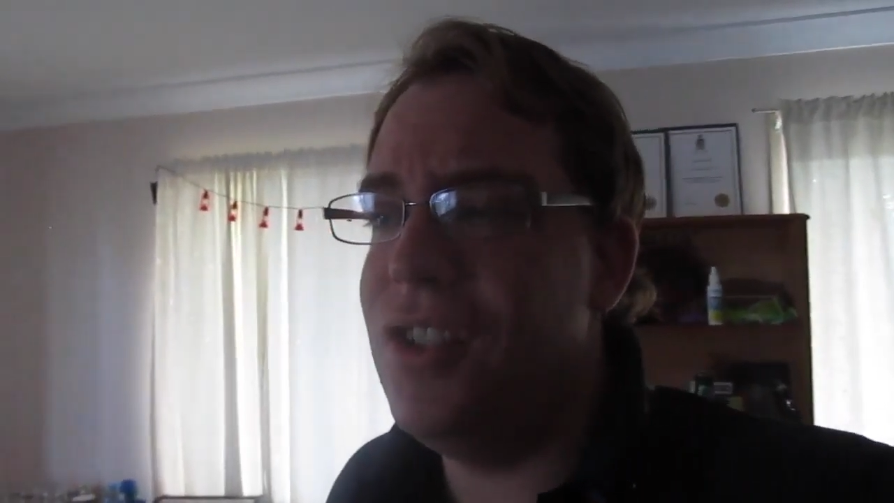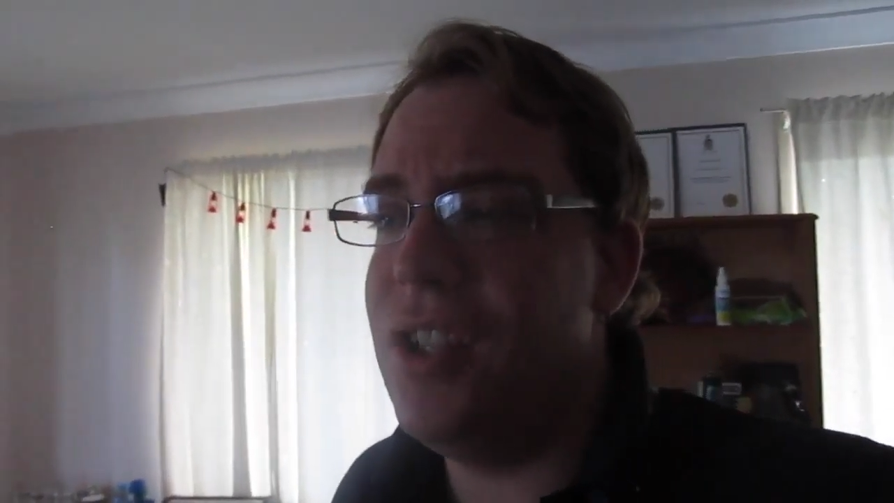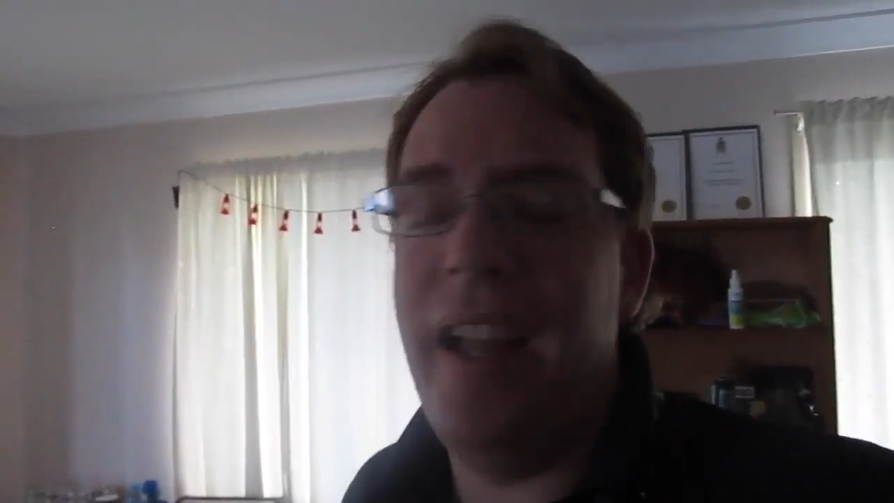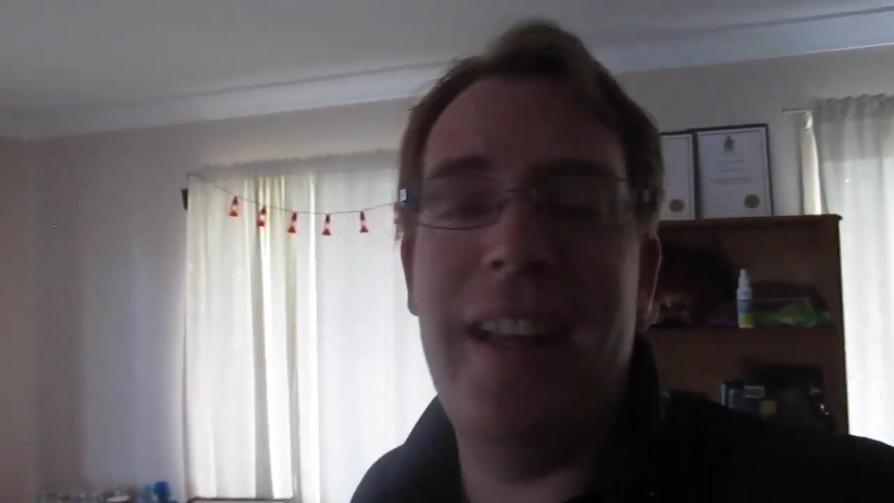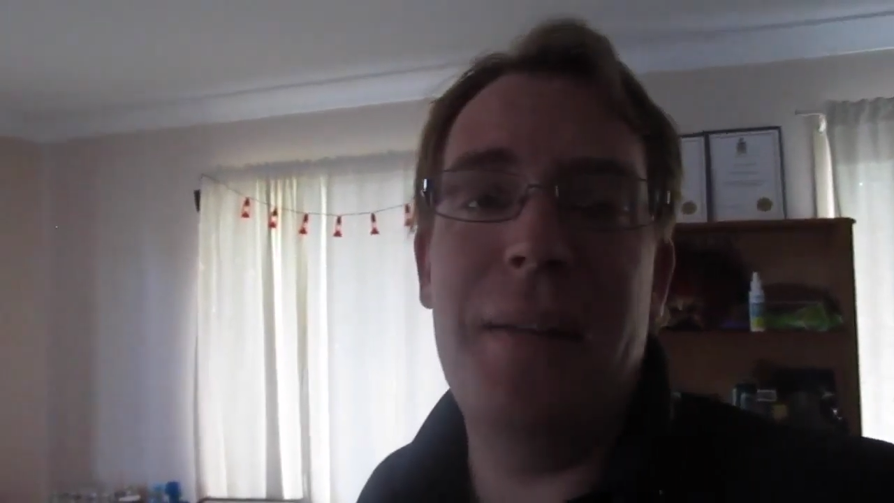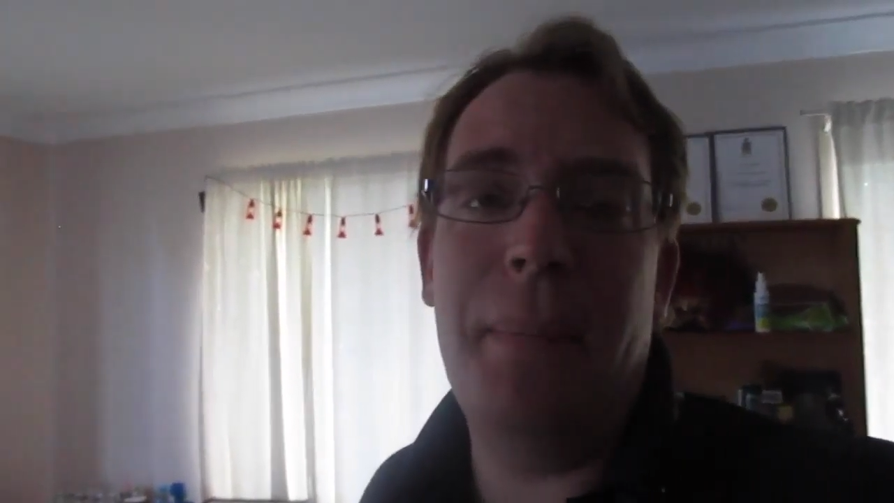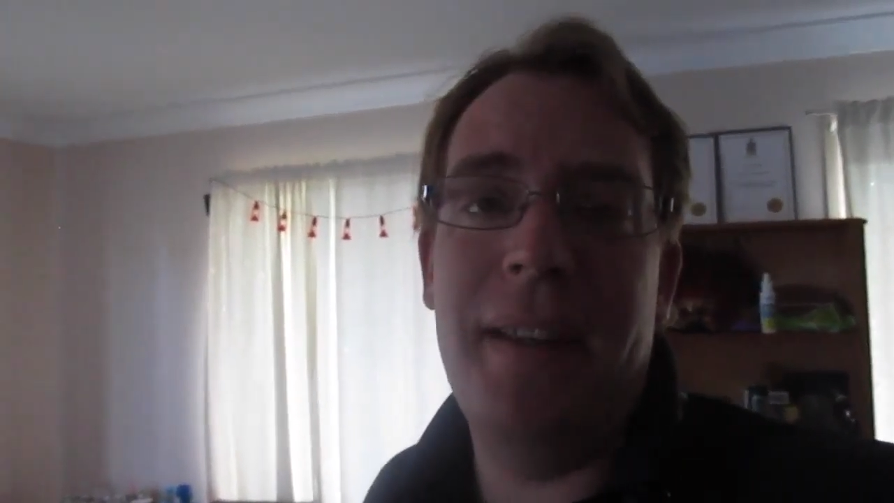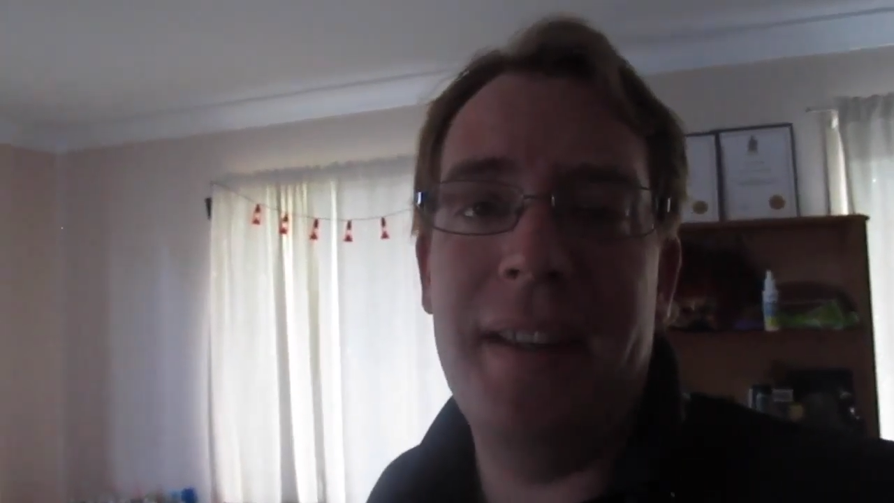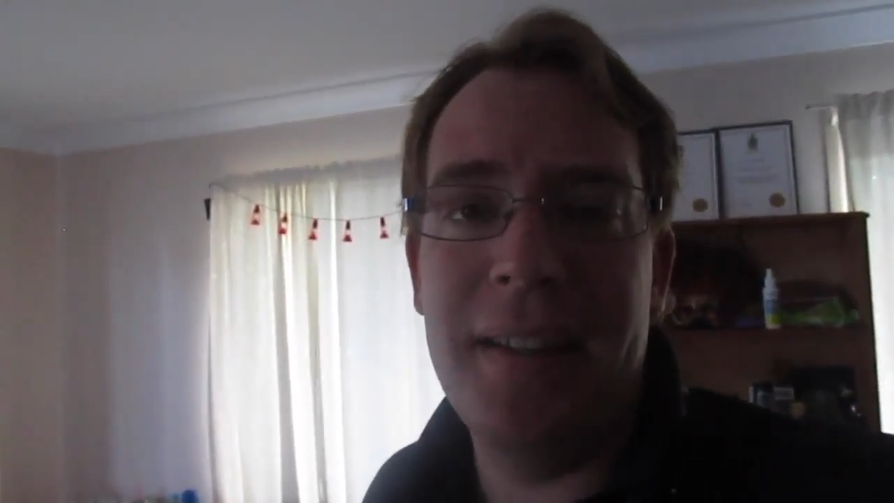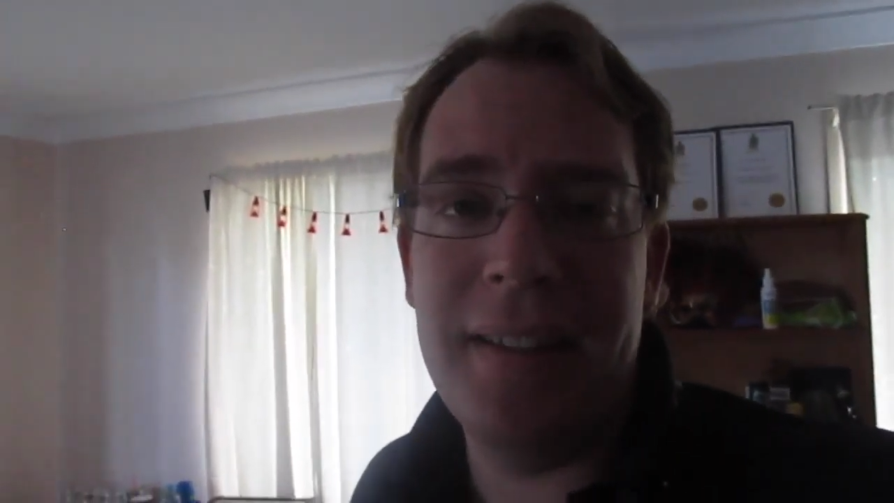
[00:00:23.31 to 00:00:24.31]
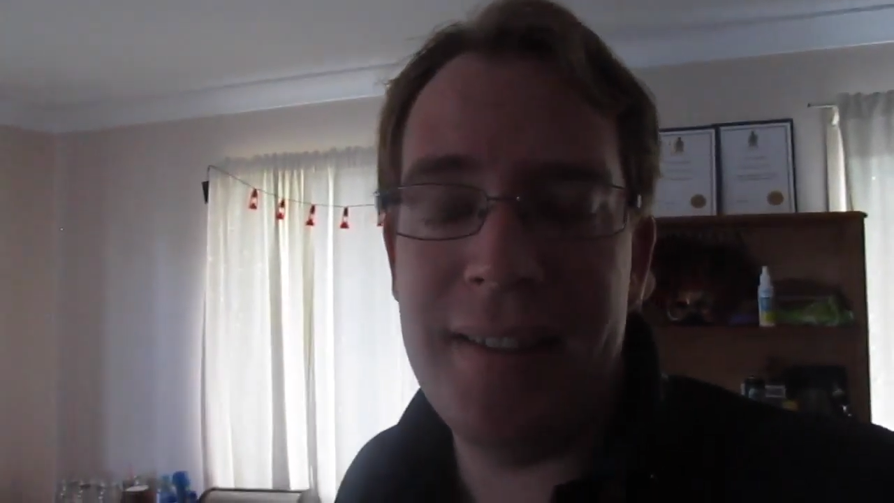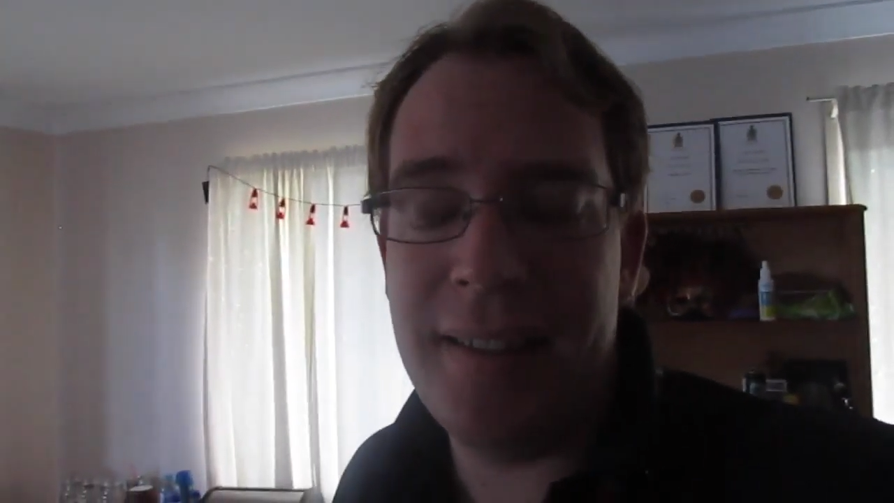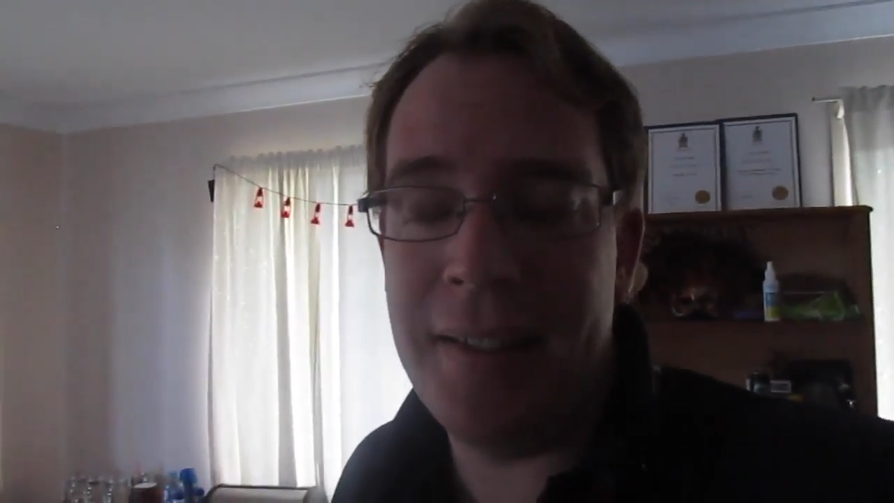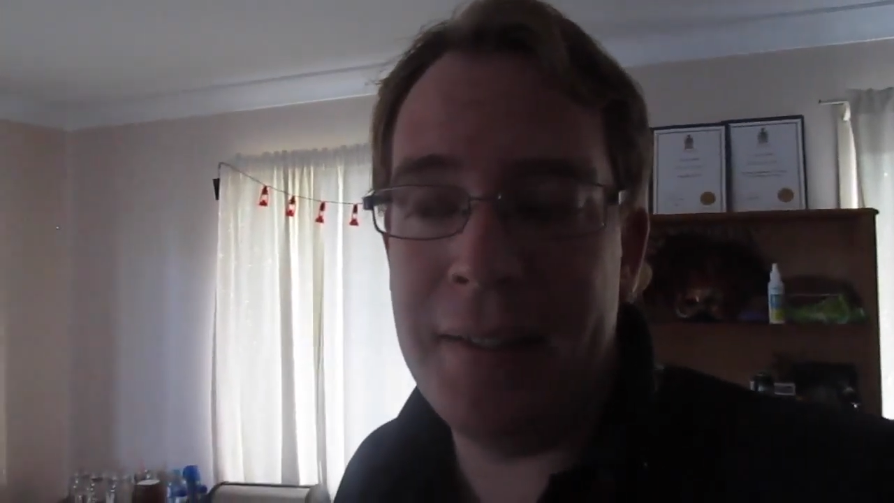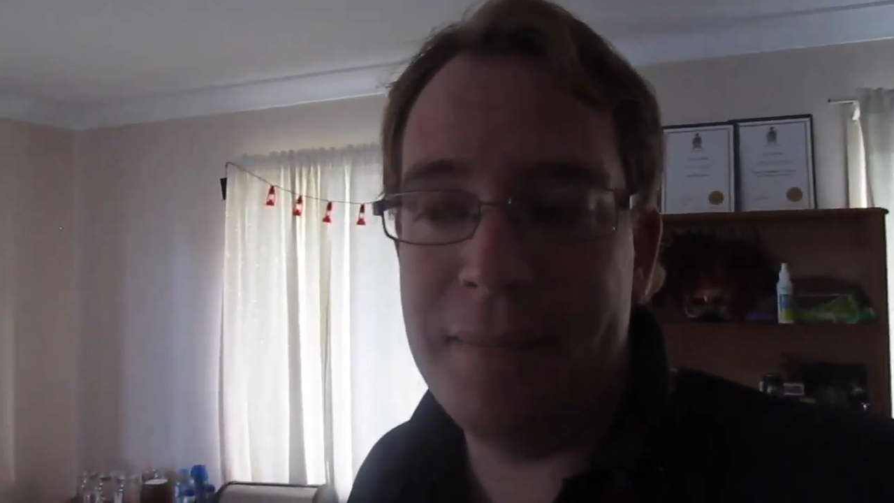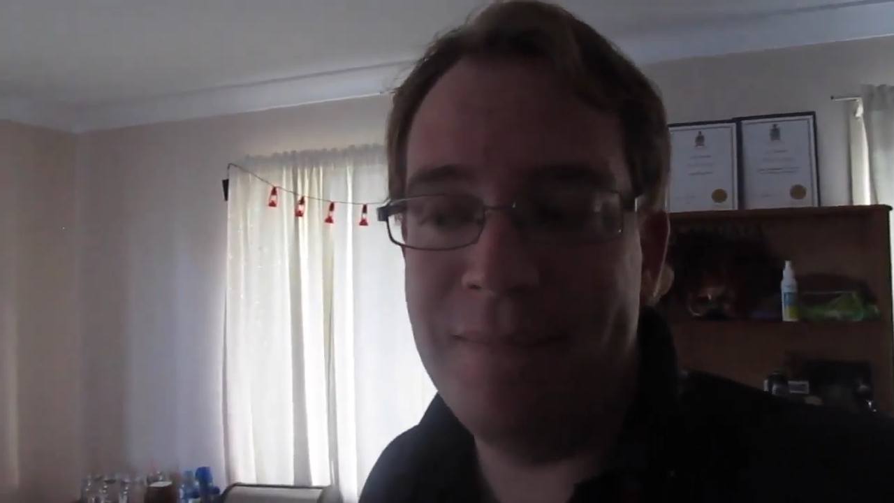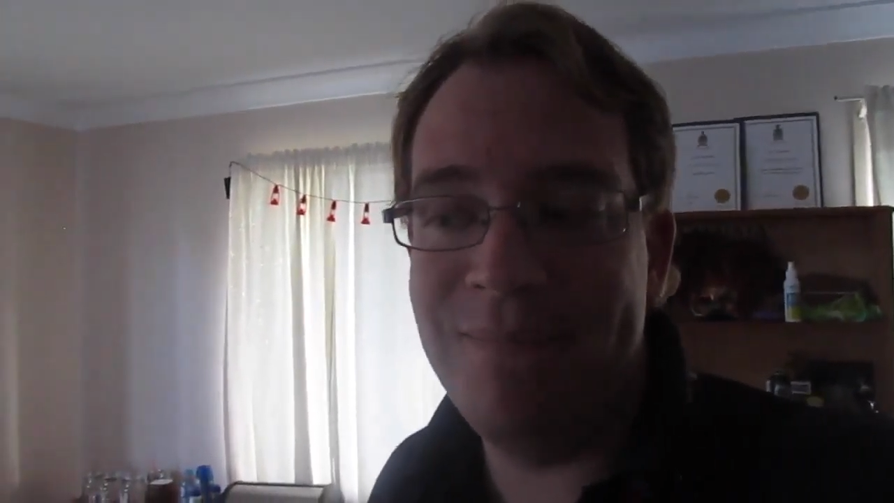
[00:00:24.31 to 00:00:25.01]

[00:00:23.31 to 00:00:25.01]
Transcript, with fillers: giant pig, so